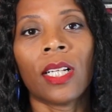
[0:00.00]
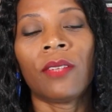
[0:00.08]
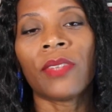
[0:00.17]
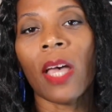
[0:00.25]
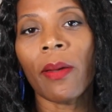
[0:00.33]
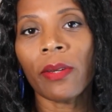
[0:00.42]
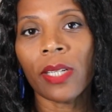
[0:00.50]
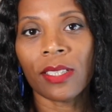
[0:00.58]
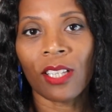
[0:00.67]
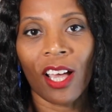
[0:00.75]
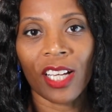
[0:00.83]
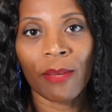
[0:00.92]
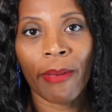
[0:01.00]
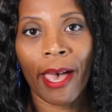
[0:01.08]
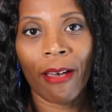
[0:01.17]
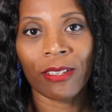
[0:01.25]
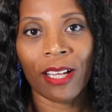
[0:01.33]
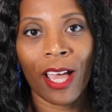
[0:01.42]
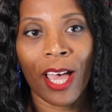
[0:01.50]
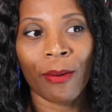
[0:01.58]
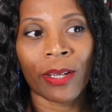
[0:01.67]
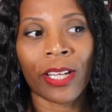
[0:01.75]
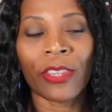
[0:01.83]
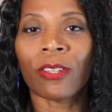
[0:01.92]
Now I'm going to talk about
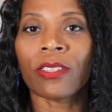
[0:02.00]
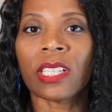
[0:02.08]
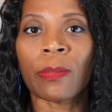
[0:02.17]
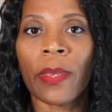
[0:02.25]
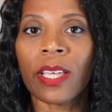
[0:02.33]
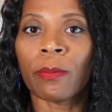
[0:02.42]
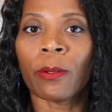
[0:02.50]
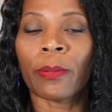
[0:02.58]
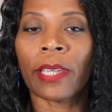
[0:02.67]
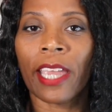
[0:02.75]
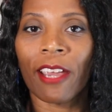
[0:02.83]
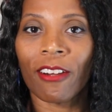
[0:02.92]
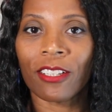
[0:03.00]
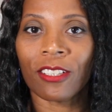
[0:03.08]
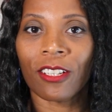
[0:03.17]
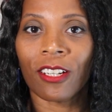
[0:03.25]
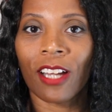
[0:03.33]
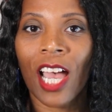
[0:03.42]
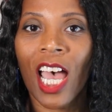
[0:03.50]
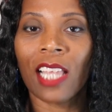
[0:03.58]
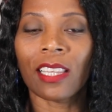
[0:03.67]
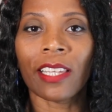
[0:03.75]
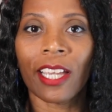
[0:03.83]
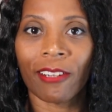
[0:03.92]
another despicable character,
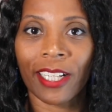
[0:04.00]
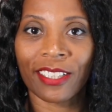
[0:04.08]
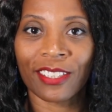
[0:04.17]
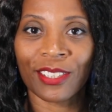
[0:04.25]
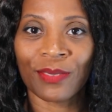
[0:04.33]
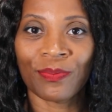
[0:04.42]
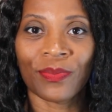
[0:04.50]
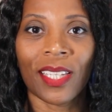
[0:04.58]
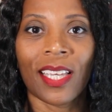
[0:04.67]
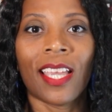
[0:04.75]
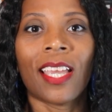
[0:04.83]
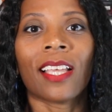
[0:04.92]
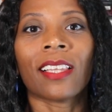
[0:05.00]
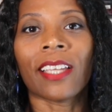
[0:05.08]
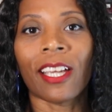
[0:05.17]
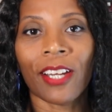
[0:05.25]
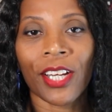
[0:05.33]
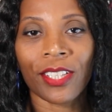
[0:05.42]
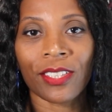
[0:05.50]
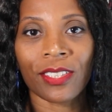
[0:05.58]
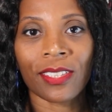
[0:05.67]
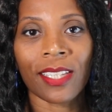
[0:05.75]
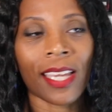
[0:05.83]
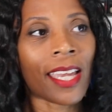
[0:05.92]
Larys.
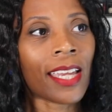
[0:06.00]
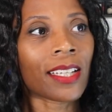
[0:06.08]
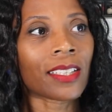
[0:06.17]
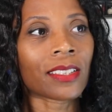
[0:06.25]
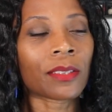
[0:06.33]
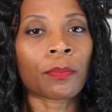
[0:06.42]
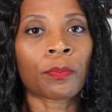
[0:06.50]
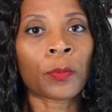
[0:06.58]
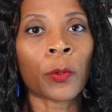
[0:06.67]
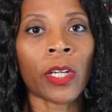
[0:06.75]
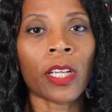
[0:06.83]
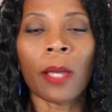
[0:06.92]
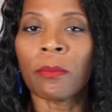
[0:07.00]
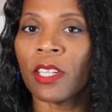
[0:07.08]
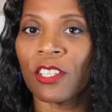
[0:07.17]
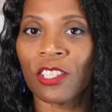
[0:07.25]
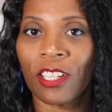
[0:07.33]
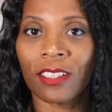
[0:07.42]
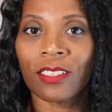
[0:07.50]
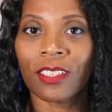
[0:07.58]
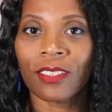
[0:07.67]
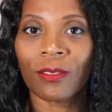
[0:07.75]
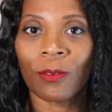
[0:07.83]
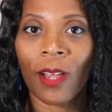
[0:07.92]
Larys is pretty
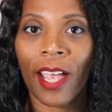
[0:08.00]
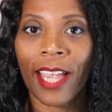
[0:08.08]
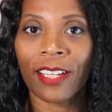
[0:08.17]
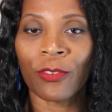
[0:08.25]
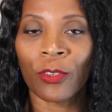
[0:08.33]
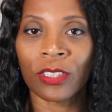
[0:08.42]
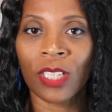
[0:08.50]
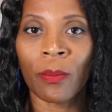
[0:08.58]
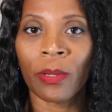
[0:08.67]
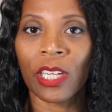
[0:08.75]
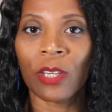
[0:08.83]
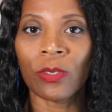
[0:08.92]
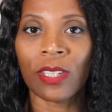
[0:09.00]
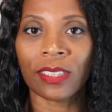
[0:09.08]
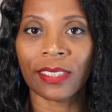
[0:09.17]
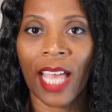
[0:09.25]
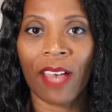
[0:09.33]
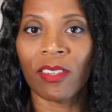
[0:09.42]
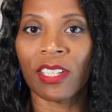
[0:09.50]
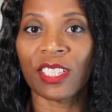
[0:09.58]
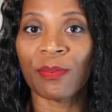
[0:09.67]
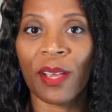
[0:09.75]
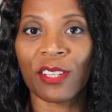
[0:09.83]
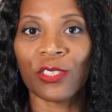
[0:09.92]
omniscient, right? For somebody who doesn't have any
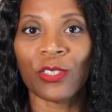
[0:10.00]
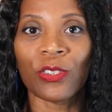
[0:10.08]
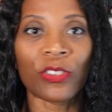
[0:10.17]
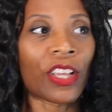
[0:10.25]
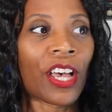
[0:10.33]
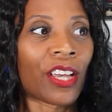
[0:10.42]
special